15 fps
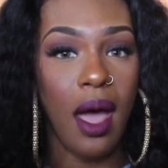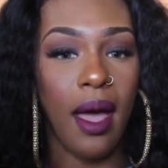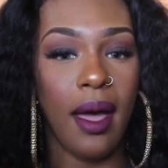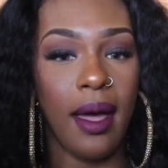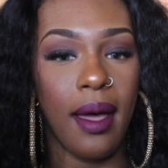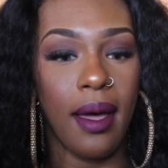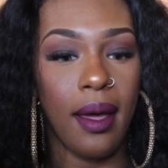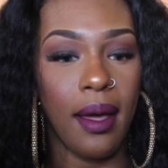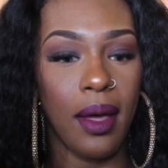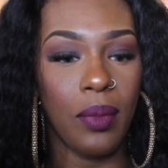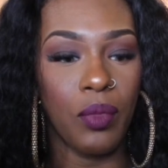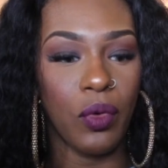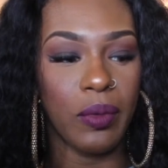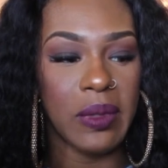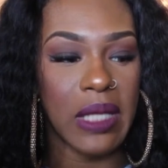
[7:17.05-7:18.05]

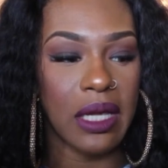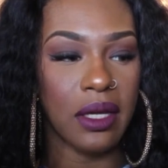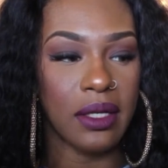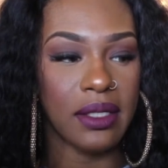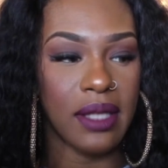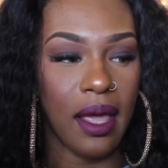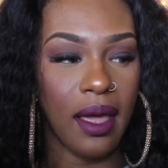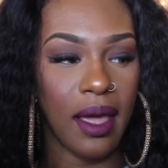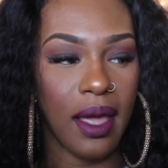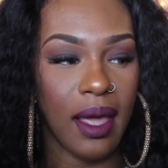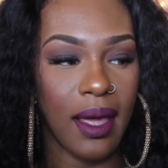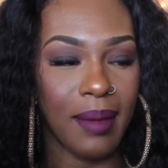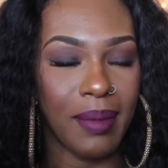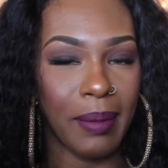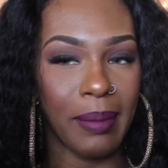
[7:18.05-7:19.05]
Um, what was I gonna
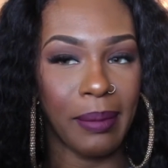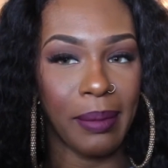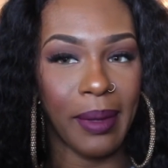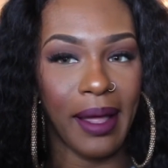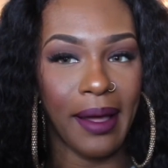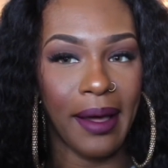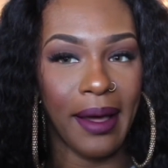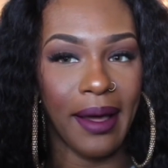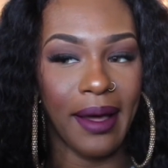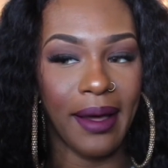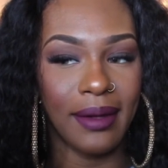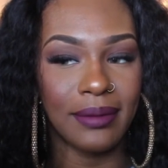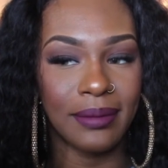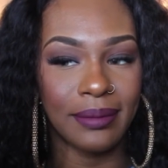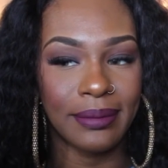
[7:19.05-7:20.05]
say? Blah blah
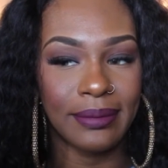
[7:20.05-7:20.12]
blah.